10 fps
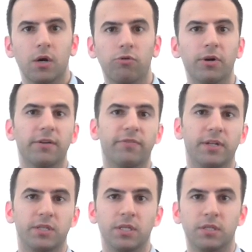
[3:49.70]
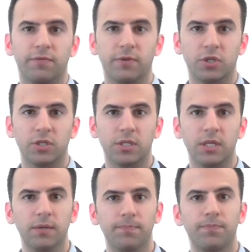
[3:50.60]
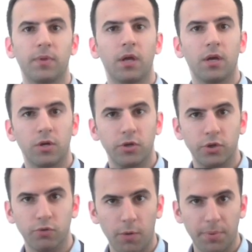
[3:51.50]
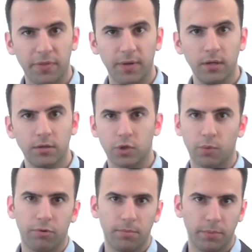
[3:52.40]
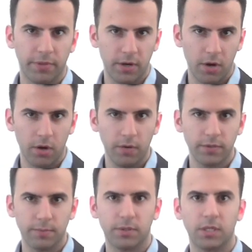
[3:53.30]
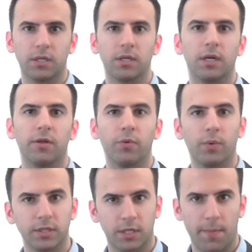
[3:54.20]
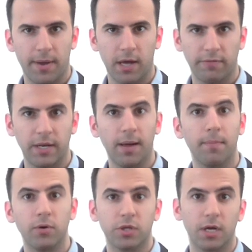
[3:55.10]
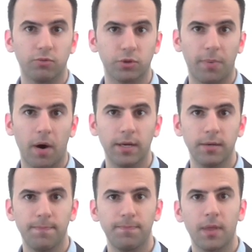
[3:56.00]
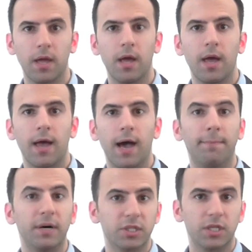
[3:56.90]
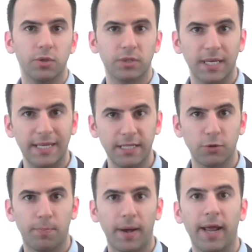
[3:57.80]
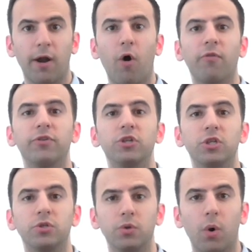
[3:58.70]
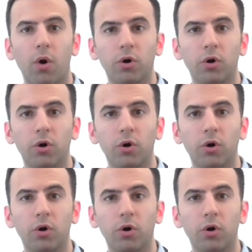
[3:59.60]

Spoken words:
chronic venous insufficiency, neuropathy, so a problem with the nerves, in particular the ones coming out of the lumbosacral spine, and musculoskeletal pain, often due to